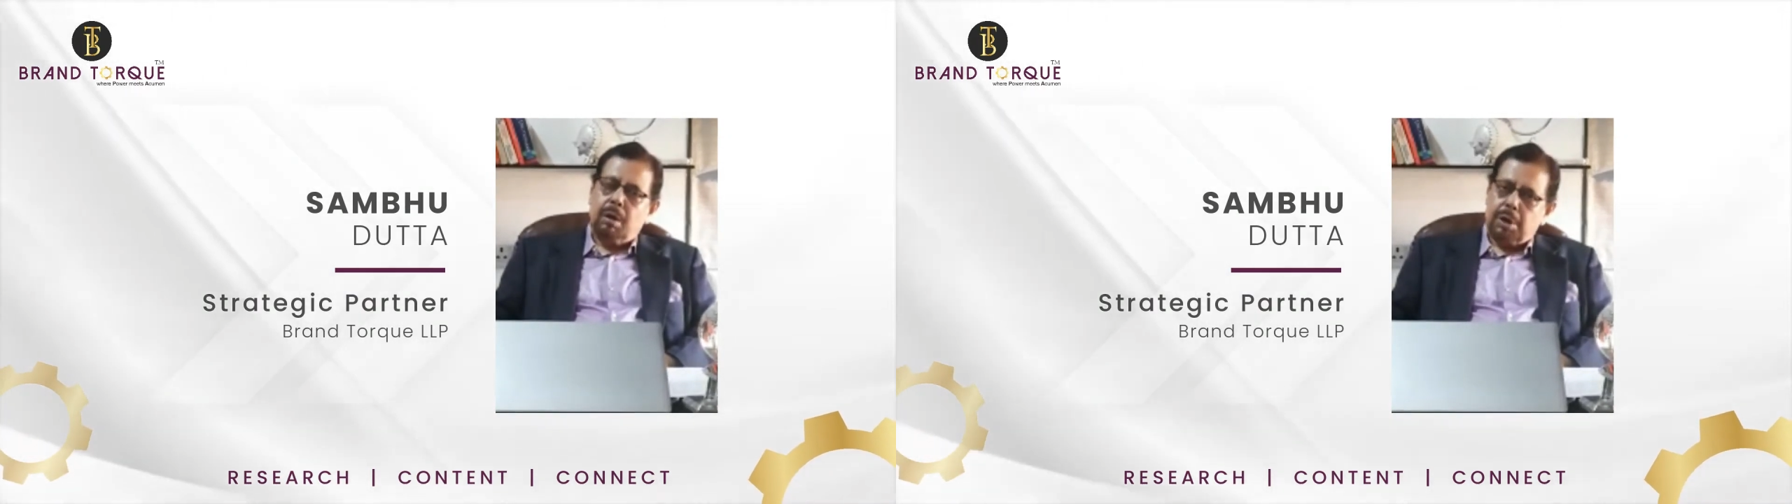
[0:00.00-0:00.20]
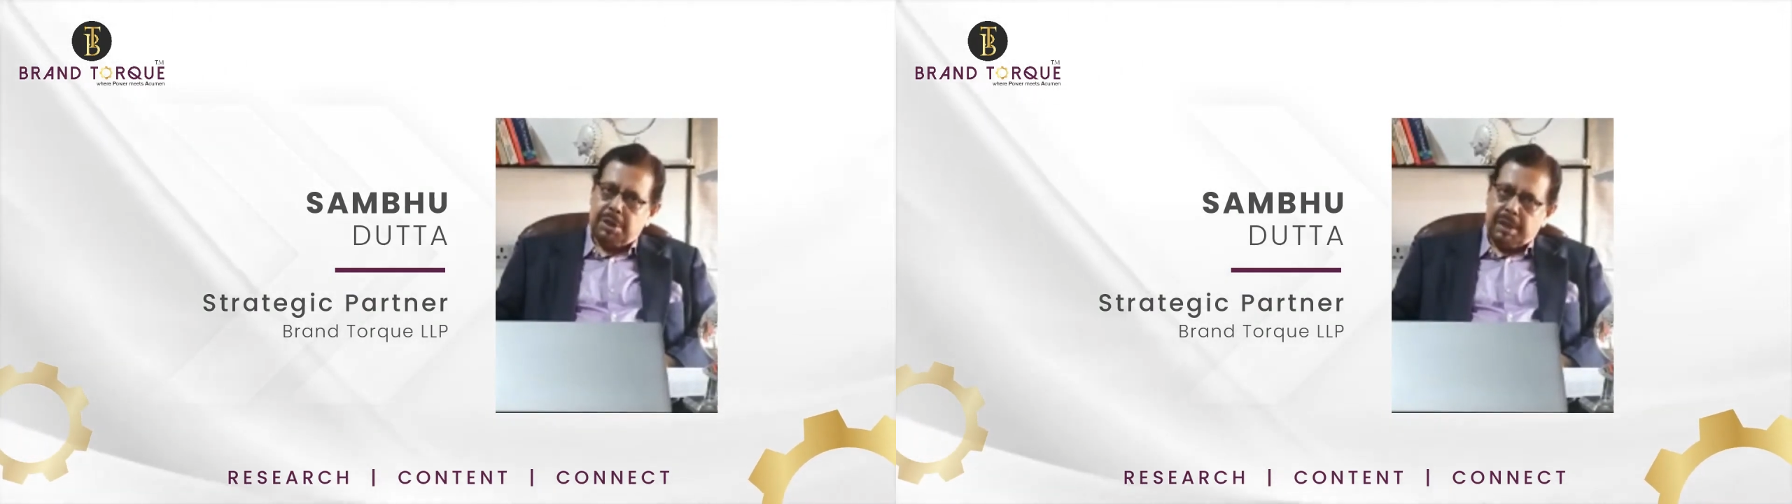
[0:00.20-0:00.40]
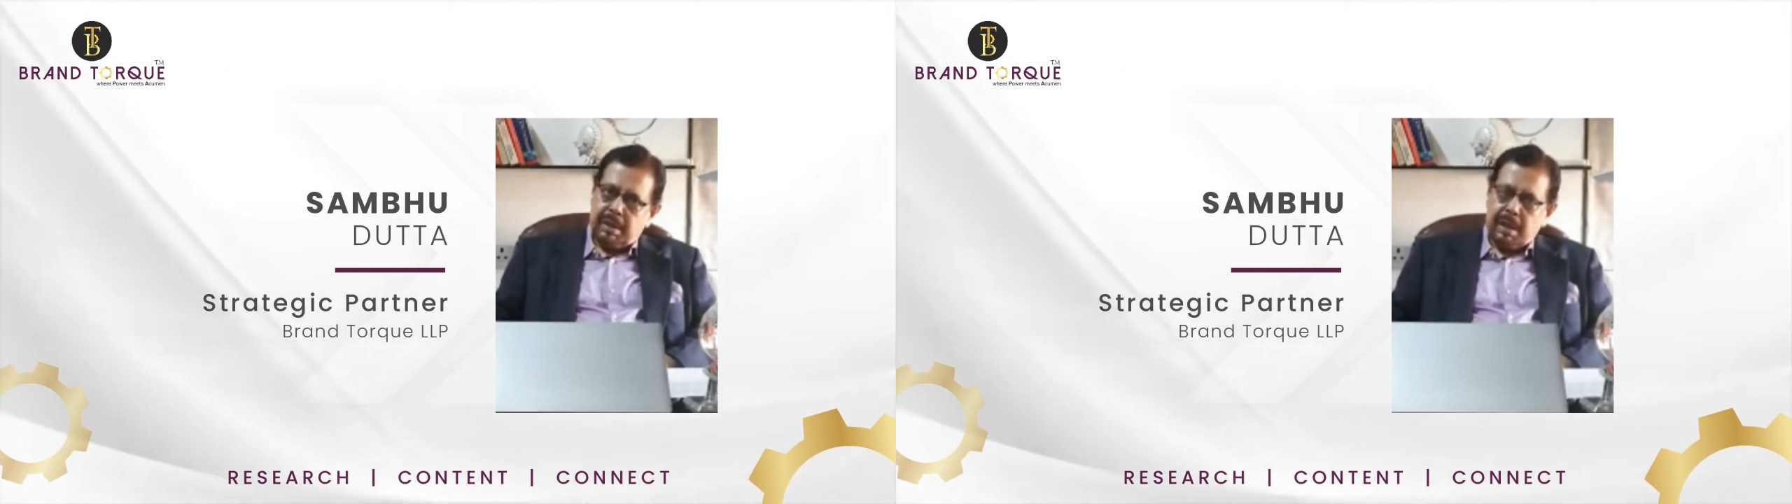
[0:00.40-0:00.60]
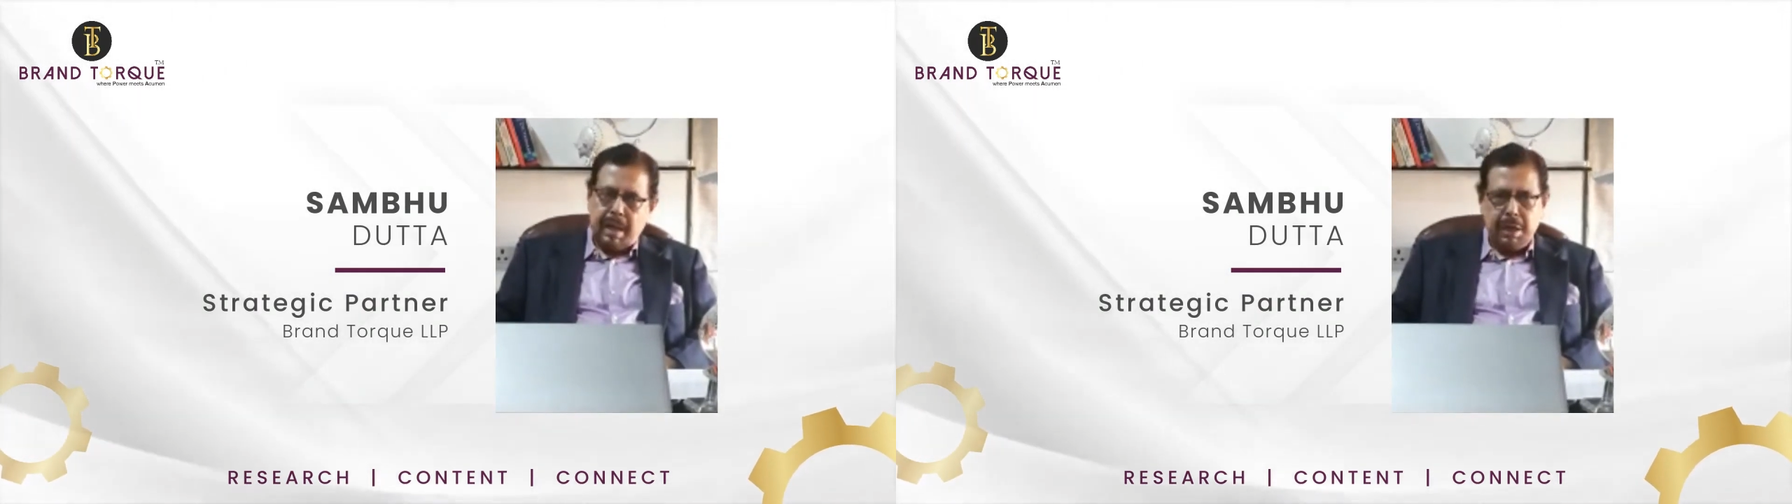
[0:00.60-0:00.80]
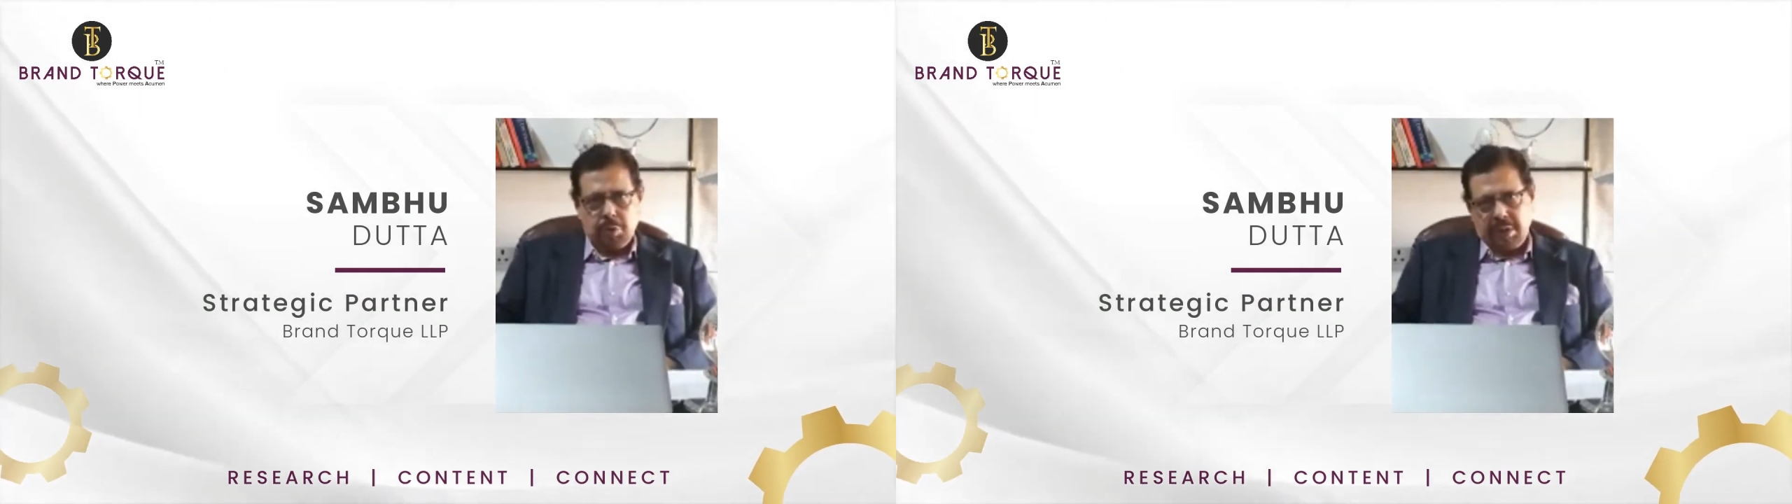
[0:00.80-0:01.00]
Australia,
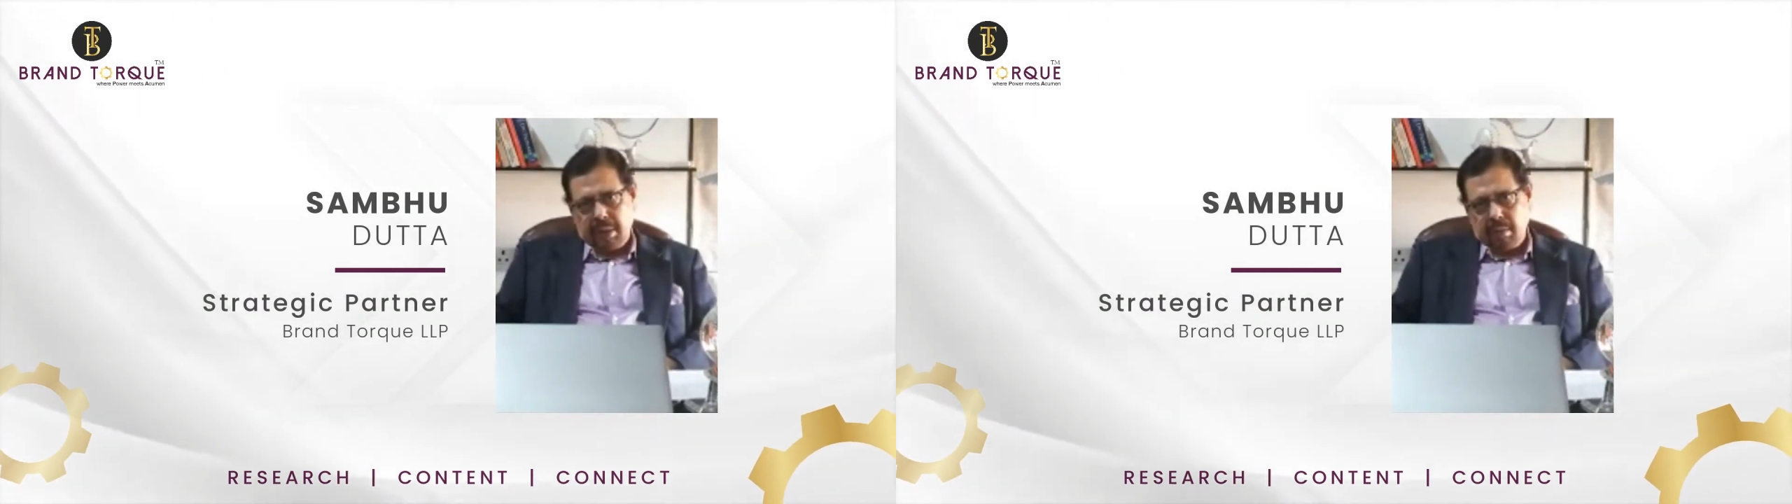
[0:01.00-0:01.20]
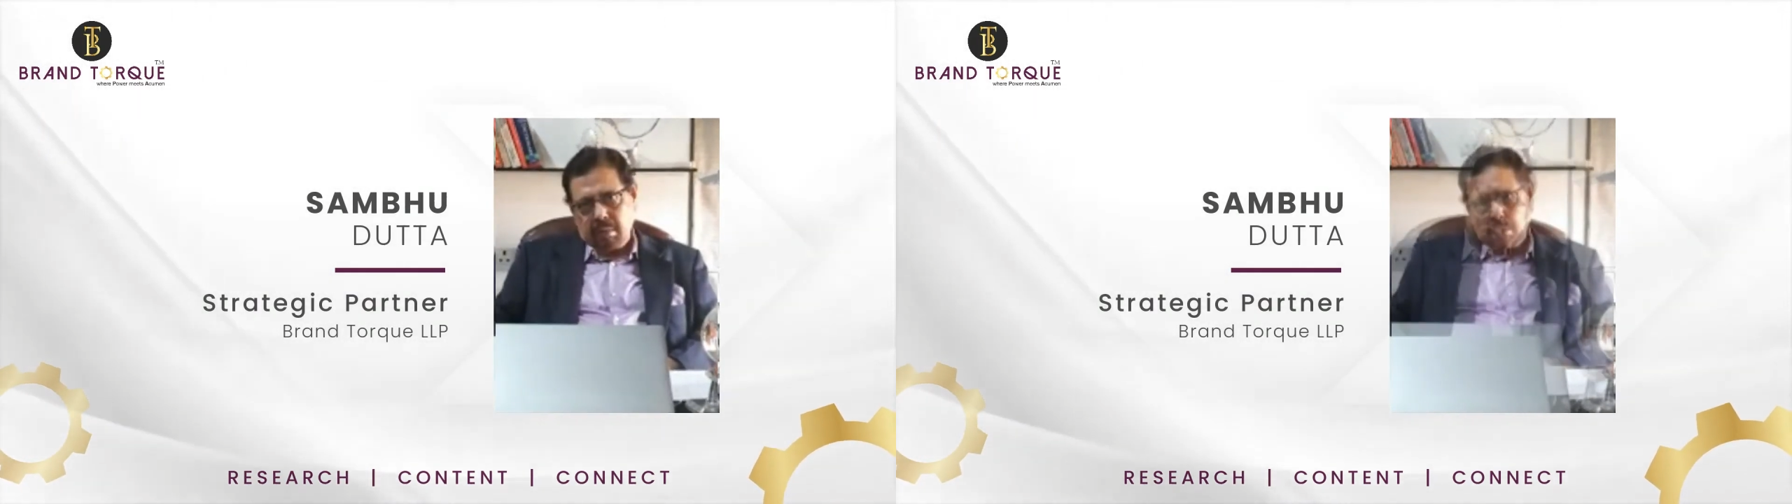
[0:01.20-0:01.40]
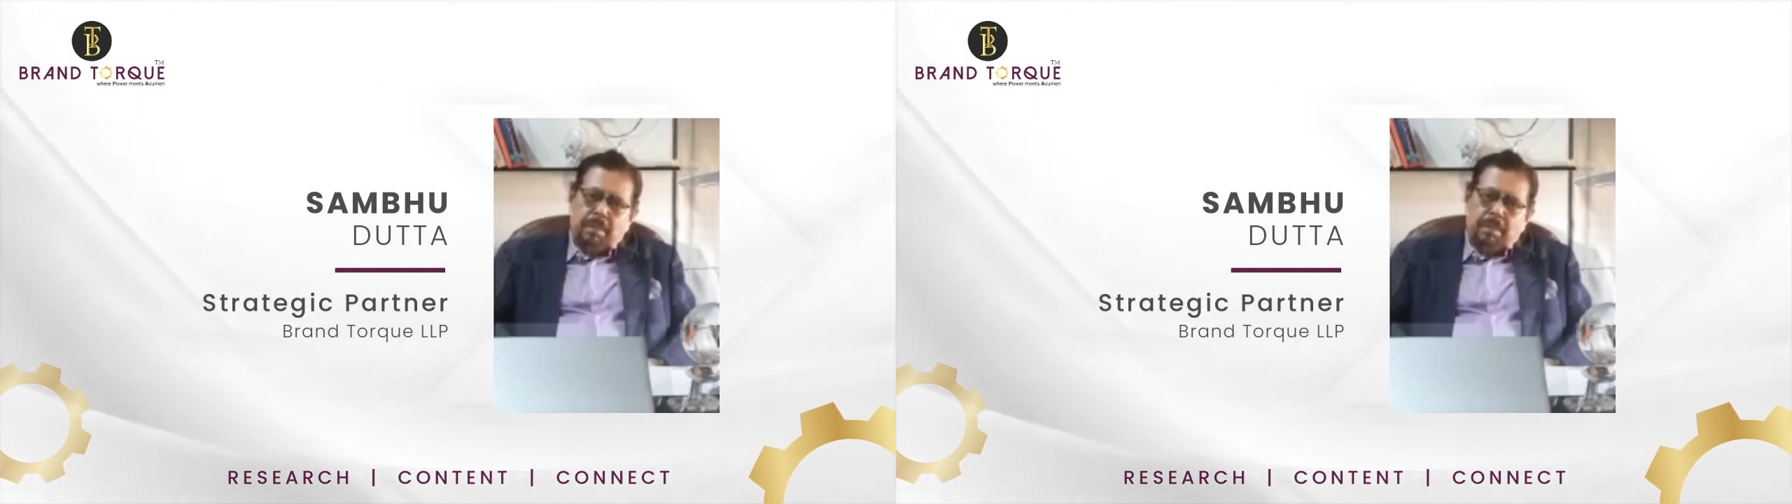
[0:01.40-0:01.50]
and New Zealand.